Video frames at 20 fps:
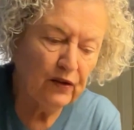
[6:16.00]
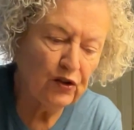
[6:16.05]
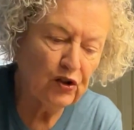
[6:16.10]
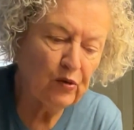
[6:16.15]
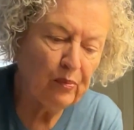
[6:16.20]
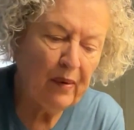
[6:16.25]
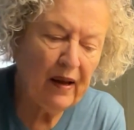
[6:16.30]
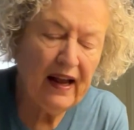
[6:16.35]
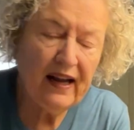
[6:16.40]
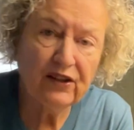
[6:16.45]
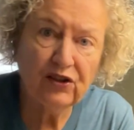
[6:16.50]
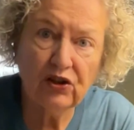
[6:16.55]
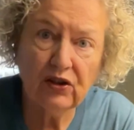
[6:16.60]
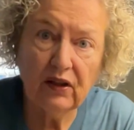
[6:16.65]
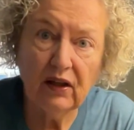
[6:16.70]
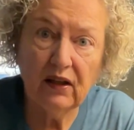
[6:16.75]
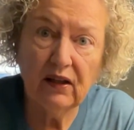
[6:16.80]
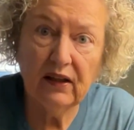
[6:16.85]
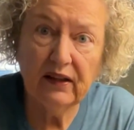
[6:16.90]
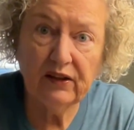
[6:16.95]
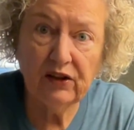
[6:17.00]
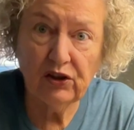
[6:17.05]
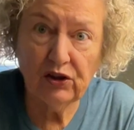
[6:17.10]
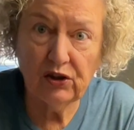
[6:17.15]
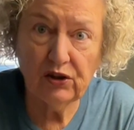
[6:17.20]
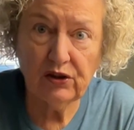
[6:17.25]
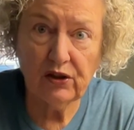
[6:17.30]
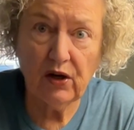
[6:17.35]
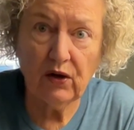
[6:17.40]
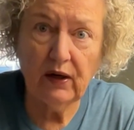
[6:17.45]
spatula and just
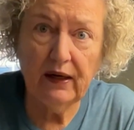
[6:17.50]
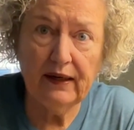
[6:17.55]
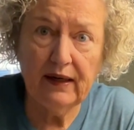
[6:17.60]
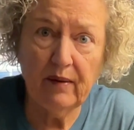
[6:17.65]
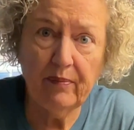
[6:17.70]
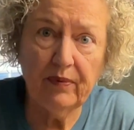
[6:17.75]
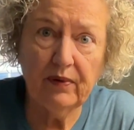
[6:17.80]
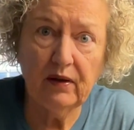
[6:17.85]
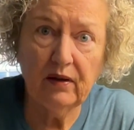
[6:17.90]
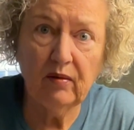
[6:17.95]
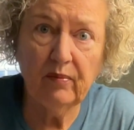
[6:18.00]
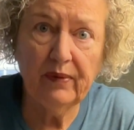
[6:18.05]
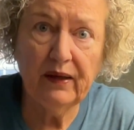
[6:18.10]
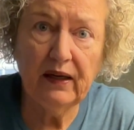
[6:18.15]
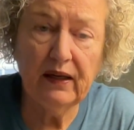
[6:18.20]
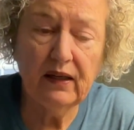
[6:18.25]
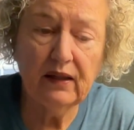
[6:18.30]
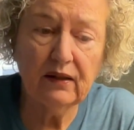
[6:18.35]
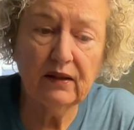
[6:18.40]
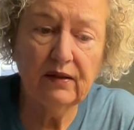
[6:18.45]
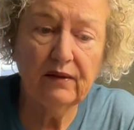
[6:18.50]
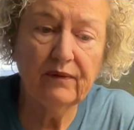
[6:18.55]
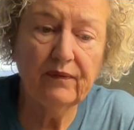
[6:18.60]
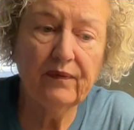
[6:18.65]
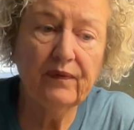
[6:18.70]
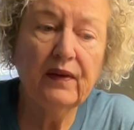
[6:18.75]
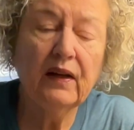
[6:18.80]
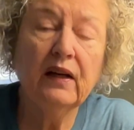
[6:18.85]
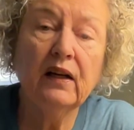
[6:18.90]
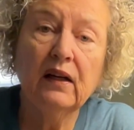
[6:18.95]
stir it up a little bit.
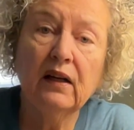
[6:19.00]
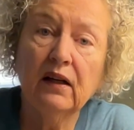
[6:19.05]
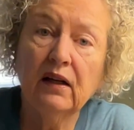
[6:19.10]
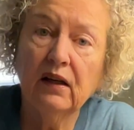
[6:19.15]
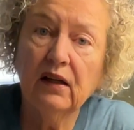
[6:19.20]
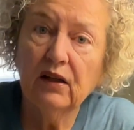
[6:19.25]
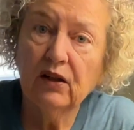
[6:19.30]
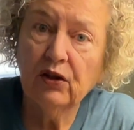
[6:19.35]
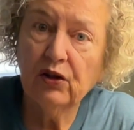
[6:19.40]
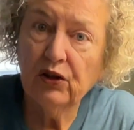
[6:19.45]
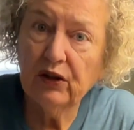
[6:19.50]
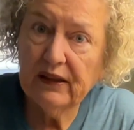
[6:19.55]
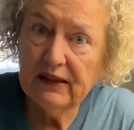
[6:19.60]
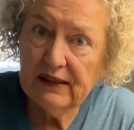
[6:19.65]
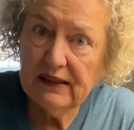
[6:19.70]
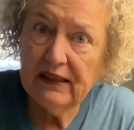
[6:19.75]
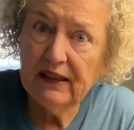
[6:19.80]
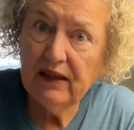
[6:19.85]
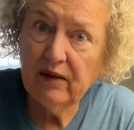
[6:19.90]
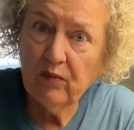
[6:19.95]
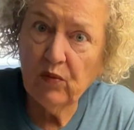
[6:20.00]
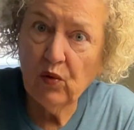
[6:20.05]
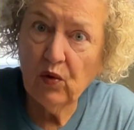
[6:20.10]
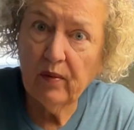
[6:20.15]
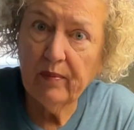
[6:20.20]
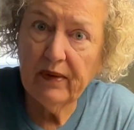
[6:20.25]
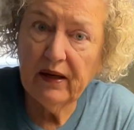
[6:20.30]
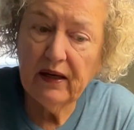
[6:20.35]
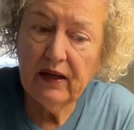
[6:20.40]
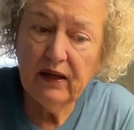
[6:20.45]
Cook it 10 more
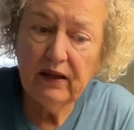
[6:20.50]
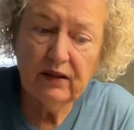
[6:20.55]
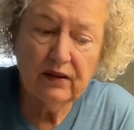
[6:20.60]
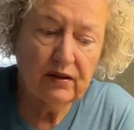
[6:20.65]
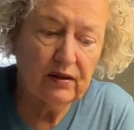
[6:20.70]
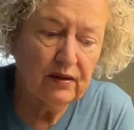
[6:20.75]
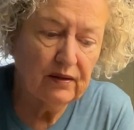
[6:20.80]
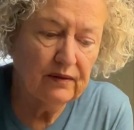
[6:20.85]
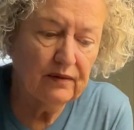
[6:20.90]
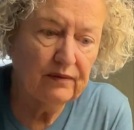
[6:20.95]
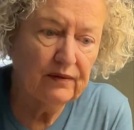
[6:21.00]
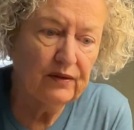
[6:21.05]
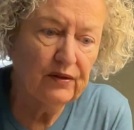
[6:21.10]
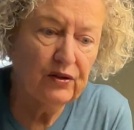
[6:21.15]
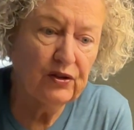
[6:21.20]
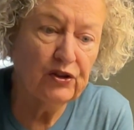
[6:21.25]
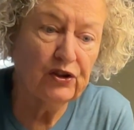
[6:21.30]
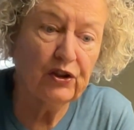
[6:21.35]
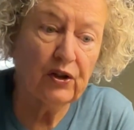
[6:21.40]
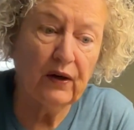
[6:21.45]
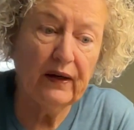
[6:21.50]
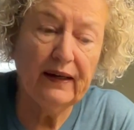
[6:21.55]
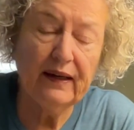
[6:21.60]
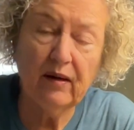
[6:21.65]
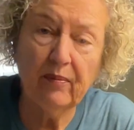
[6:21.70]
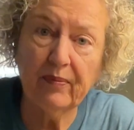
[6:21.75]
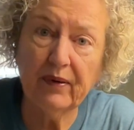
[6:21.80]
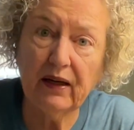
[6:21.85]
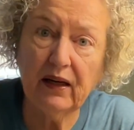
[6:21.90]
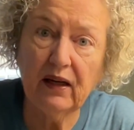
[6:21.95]
minutes. Stir it
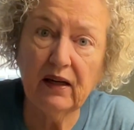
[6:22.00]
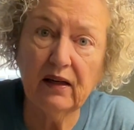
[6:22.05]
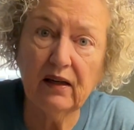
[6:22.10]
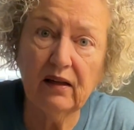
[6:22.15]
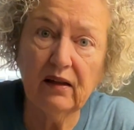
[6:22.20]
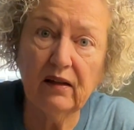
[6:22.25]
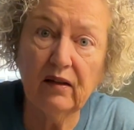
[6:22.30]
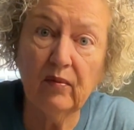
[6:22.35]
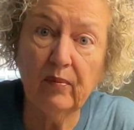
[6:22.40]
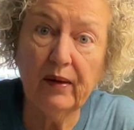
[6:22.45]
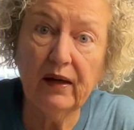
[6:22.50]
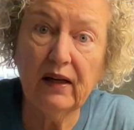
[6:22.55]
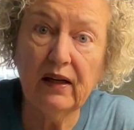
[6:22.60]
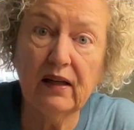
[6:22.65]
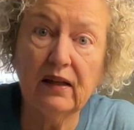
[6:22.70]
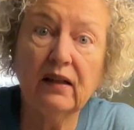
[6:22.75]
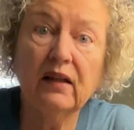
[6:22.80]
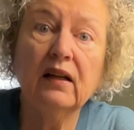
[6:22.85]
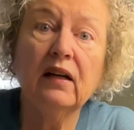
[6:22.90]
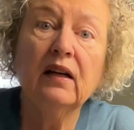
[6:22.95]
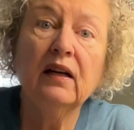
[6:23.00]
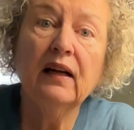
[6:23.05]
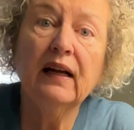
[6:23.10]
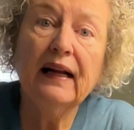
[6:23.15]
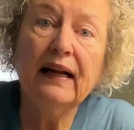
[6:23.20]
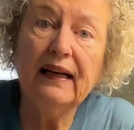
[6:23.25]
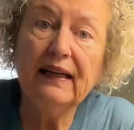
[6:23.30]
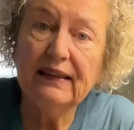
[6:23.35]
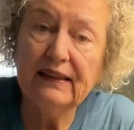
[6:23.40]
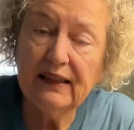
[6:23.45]
up again a little bit.
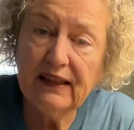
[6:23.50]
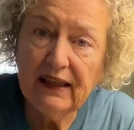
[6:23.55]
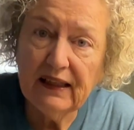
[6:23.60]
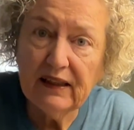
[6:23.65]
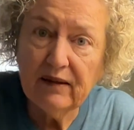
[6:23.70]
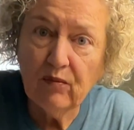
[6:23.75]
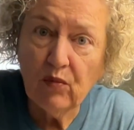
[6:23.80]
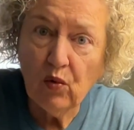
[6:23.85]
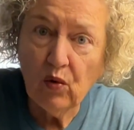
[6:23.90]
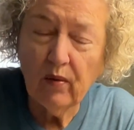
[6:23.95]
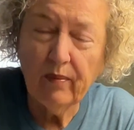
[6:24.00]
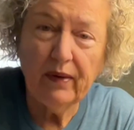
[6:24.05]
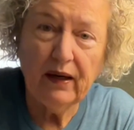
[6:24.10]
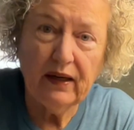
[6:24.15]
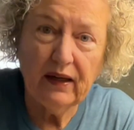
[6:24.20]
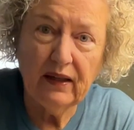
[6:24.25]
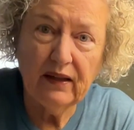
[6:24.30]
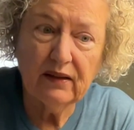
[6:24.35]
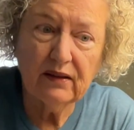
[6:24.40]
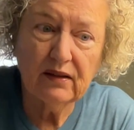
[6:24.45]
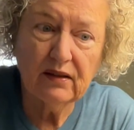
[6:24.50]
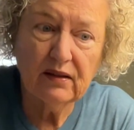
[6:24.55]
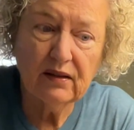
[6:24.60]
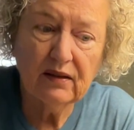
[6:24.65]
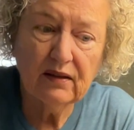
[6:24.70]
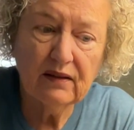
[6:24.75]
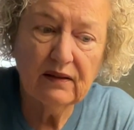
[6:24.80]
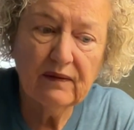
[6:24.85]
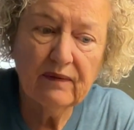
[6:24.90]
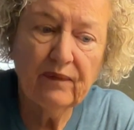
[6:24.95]
And 10 more minutes.
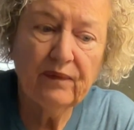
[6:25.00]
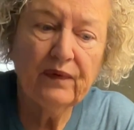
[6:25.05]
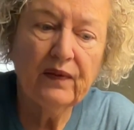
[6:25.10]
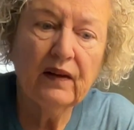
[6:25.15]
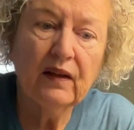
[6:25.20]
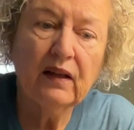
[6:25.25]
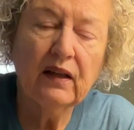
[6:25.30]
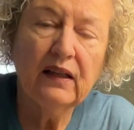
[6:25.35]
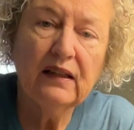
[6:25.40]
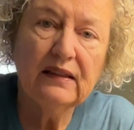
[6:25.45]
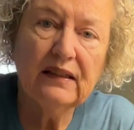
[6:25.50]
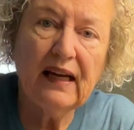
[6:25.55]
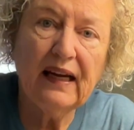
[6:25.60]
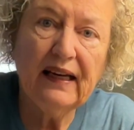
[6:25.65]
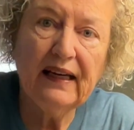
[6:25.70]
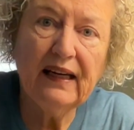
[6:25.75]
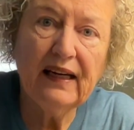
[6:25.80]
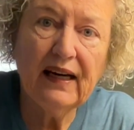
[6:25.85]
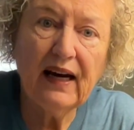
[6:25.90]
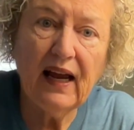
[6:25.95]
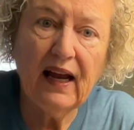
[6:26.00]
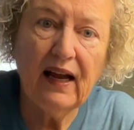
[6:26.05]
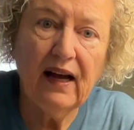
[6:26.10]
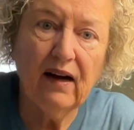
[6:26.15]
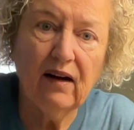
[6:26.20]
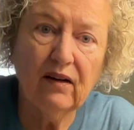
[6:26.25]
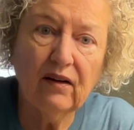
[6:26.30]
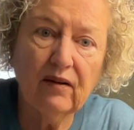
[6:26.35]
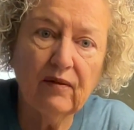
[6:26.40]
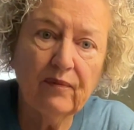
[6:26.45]
Take it
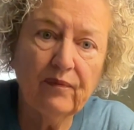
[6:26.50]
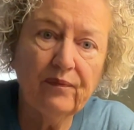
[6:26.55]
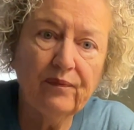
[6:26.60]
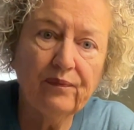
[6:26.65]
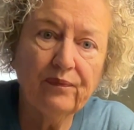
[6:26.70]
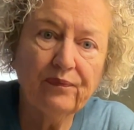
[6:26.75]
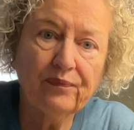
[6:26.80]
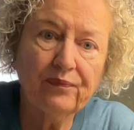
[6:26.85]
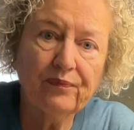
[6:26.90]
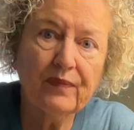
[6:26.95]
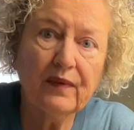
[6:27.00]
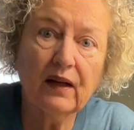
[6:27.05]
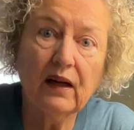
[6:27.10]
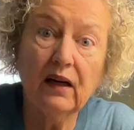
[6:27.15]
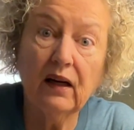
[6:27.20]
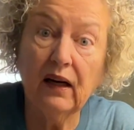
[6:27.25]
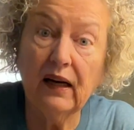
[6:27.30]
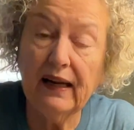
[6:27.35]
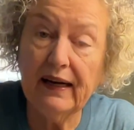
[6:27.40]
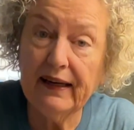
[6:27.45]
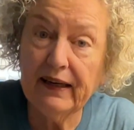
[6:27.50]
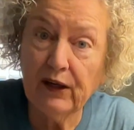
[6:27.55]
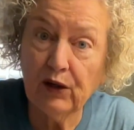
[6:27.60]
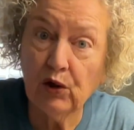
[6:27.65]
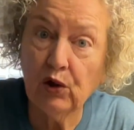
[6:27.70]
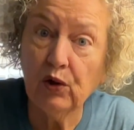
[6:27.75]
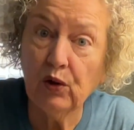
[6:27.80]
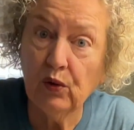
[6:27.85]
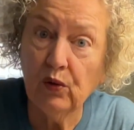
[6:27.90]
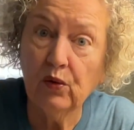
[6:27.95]
out. Let it
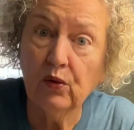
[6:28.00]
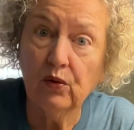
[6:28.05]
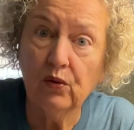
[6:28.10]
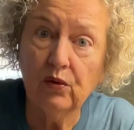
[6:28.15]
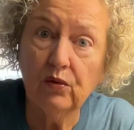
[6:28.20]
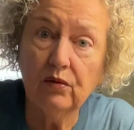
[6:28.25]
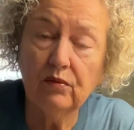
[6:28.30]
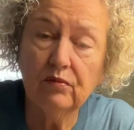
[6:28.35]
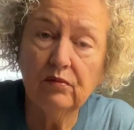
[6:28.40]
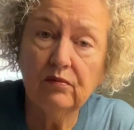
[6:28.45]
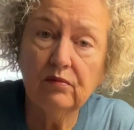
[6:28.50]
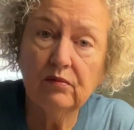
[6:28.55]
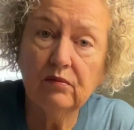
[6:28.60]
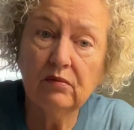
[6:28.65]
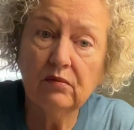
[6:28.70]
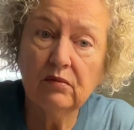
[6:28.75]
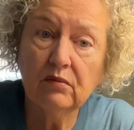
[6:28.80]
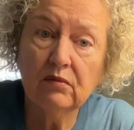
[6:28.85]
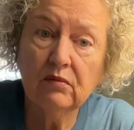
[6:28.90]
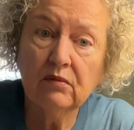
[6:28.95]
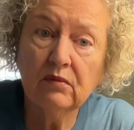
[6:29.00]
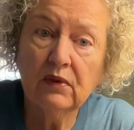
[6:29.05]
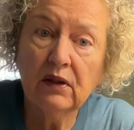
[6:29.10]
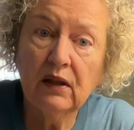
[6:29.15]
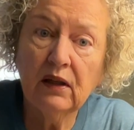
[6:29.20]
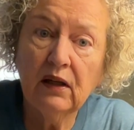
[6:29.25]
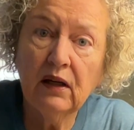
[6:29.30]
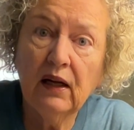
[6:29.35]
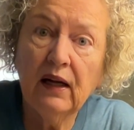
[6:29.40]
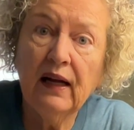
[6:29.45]
cool.
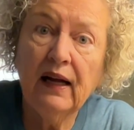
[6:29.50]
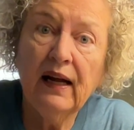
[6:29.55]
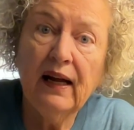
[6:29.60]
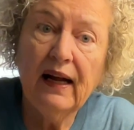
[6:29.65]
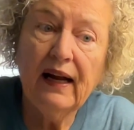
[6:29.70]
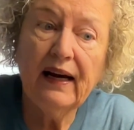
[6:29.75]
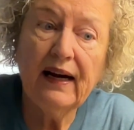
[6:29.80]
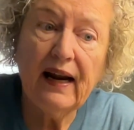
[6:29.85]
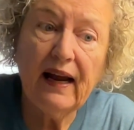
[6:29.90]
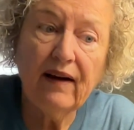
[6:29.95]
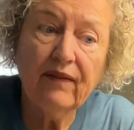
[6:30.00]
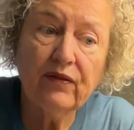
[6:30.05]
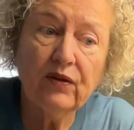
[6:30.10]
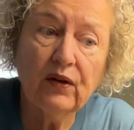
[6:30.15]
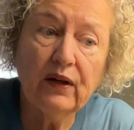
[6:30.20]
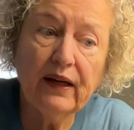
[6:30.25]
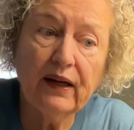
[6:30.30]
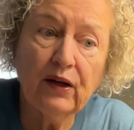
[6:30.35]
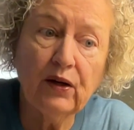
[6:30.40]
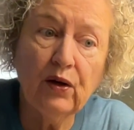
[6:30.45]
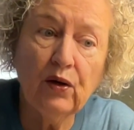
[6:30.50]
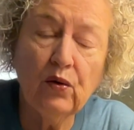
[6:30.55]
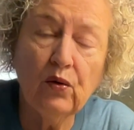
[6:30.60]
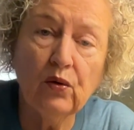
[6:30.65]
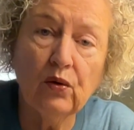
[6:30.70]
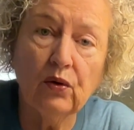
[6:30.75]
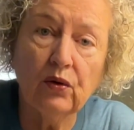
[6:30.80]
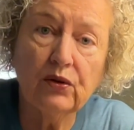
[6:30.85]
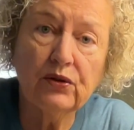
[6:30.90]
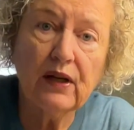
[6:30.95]
And after it
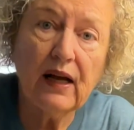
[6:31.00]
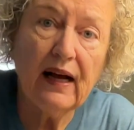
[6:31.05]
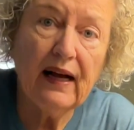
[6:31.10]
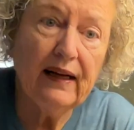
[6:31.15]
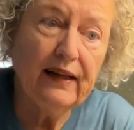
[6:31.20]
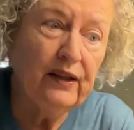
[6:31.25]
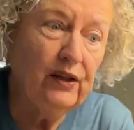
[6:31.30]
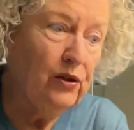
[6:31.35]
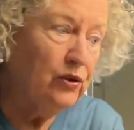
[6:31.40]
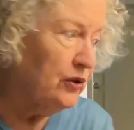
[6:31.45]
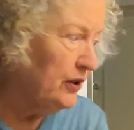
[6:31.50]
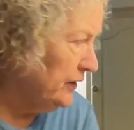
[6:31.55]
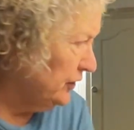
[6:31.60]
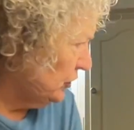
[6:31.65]
cools, I usually